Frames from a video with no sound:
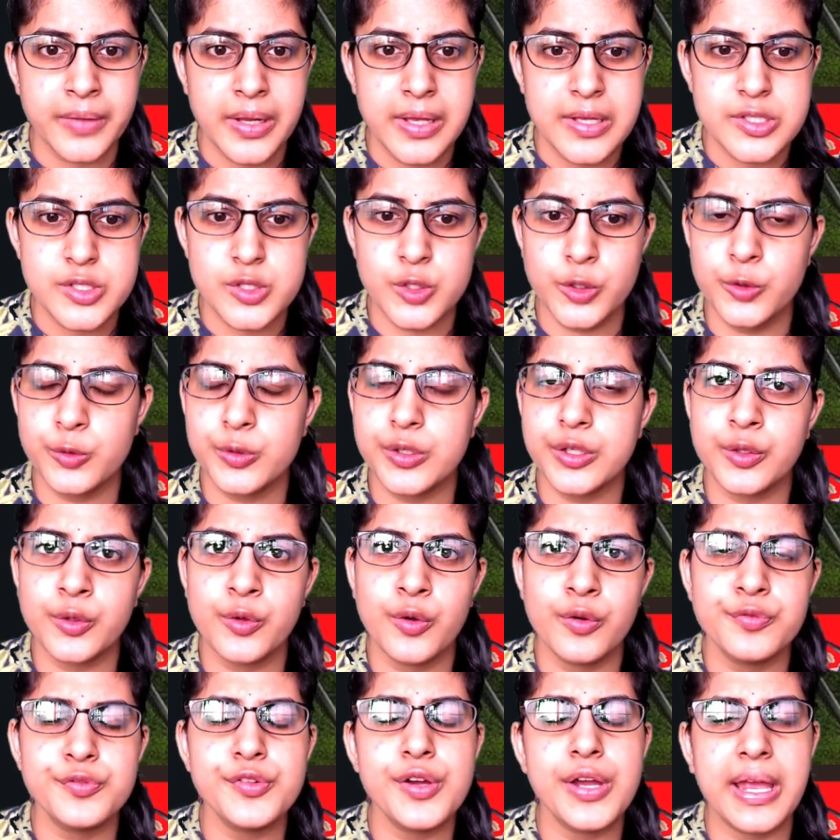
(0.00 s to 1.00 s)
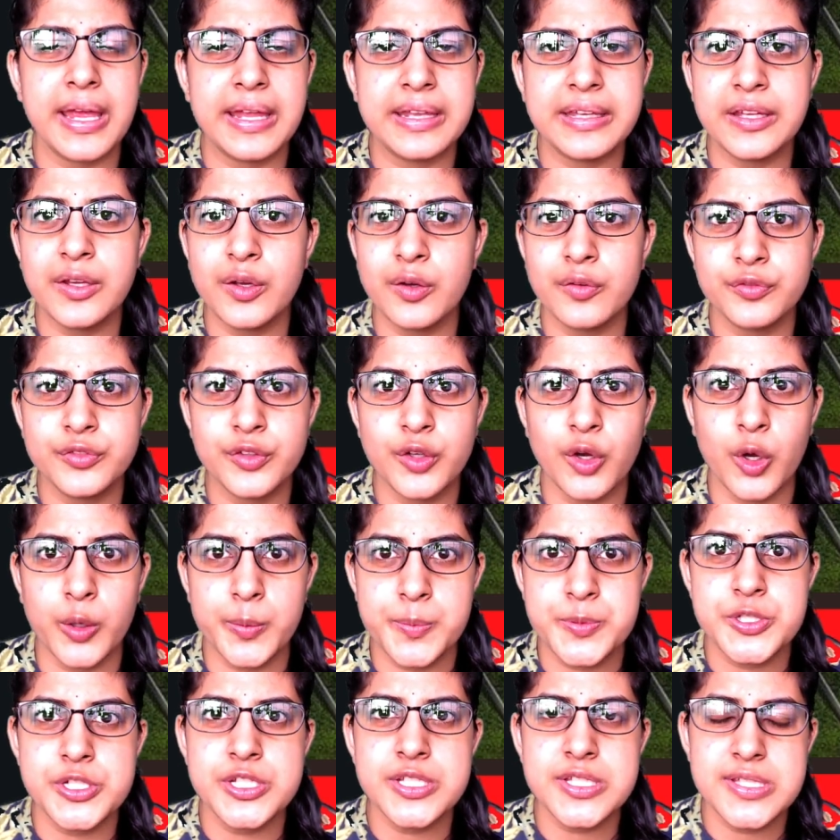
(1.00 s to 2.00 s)
so you can go for any of the
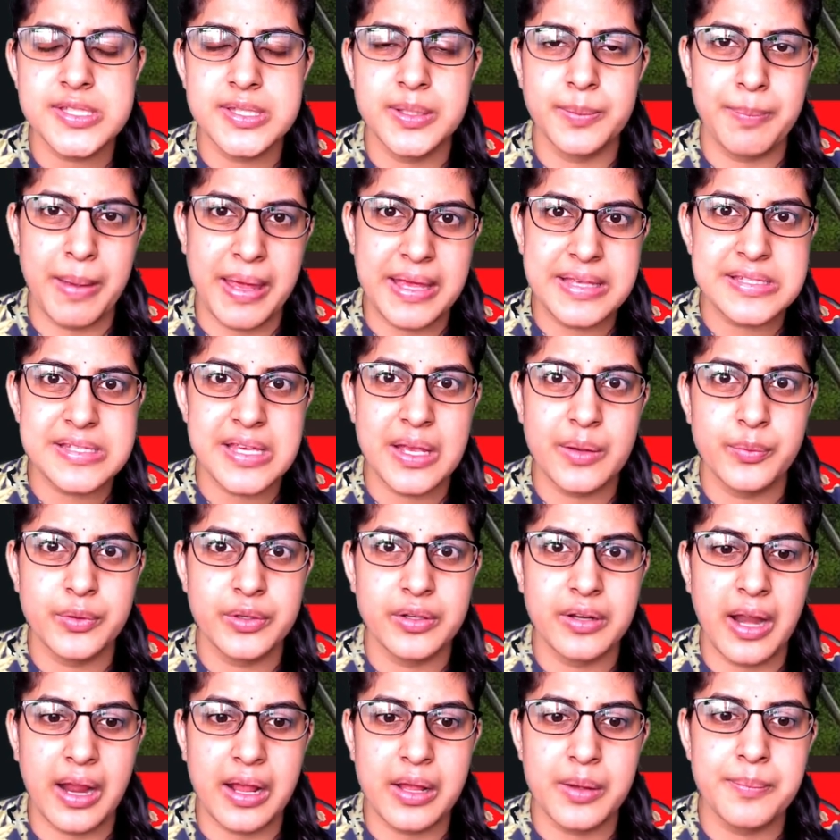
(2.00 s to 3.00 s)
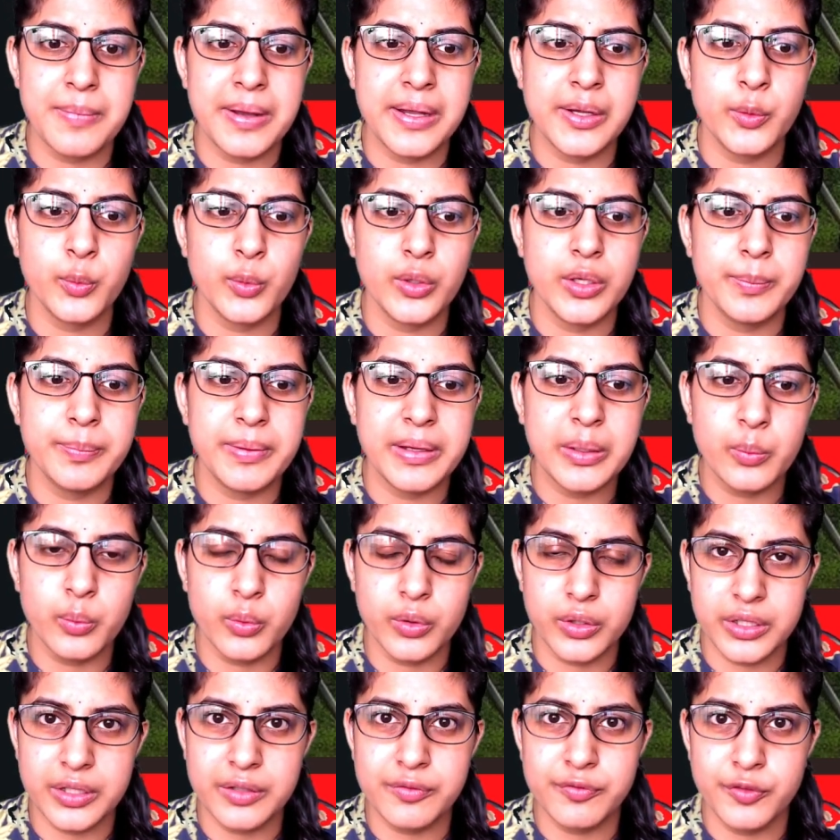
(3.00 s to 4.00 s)
options the best i would recommend will be
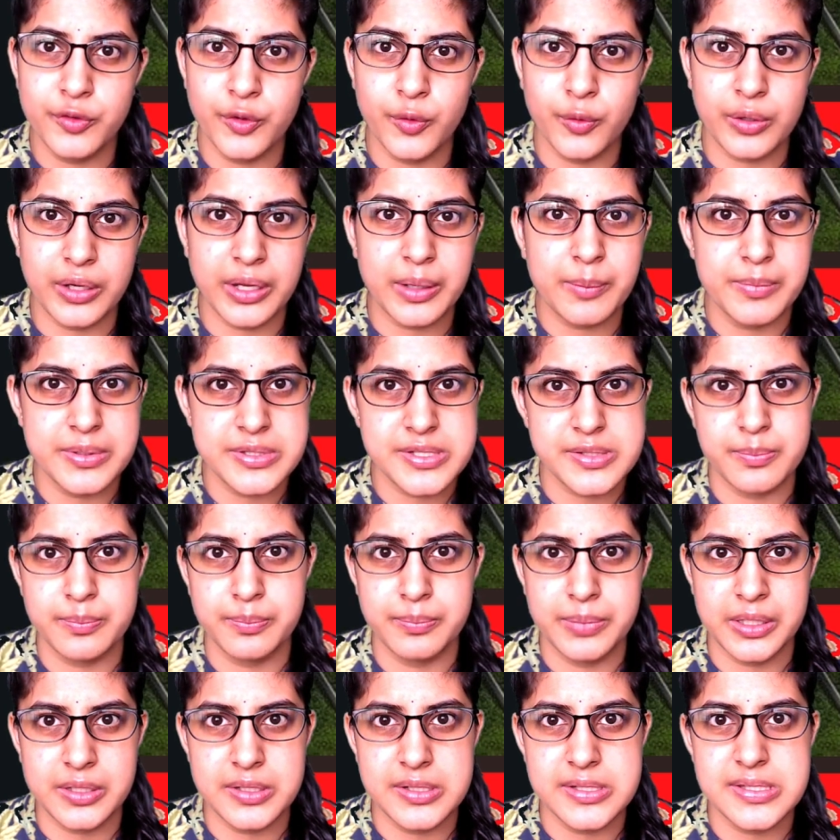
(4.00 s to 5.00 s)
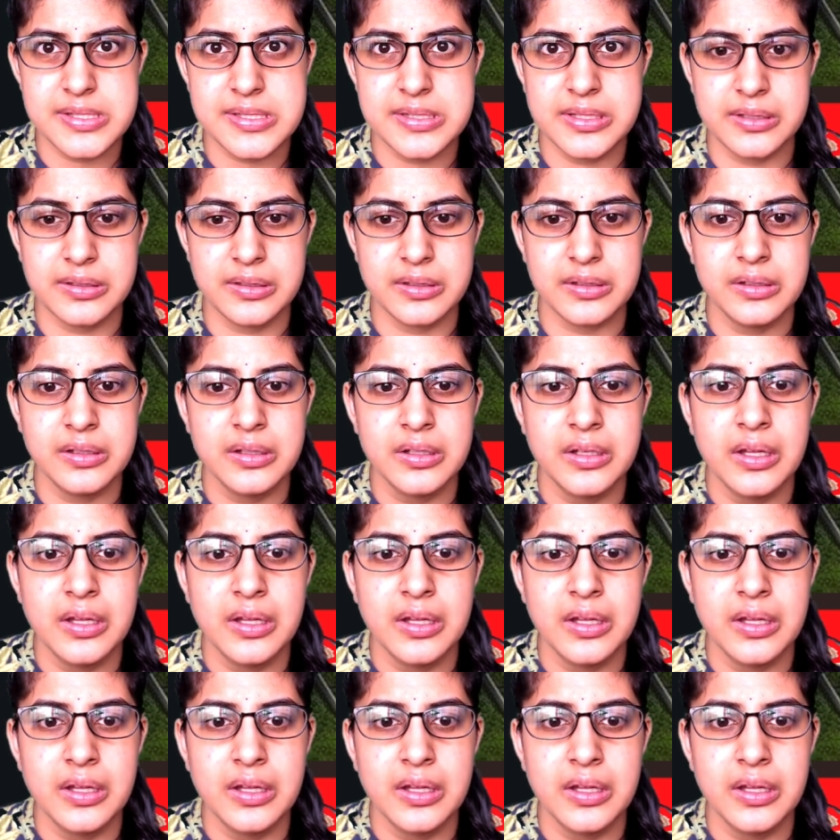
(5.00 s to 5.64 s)
wooden flooring because the